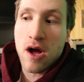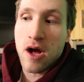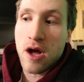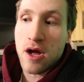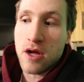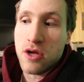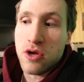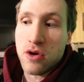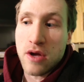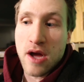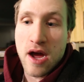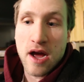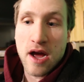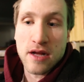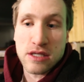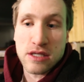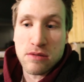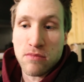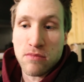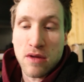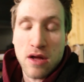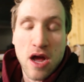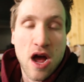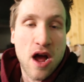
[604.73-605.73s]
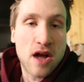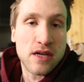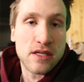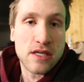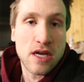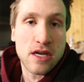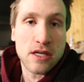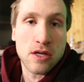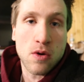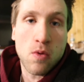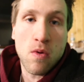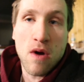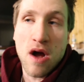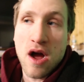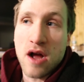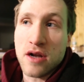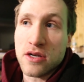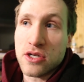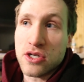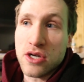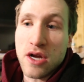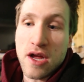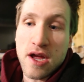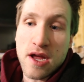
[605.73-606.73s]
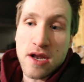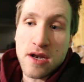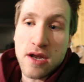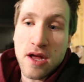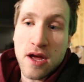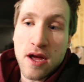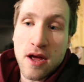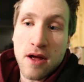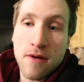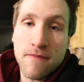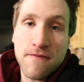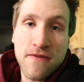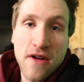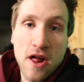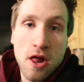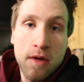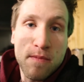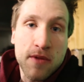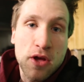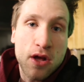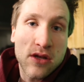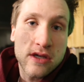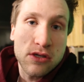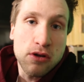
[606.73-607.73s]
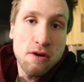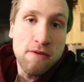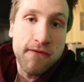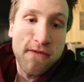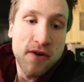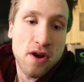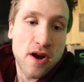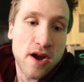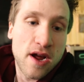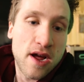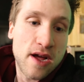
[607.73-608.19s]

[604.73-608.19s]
uh, you got some content to watch. And uh, follow me on Storyfire,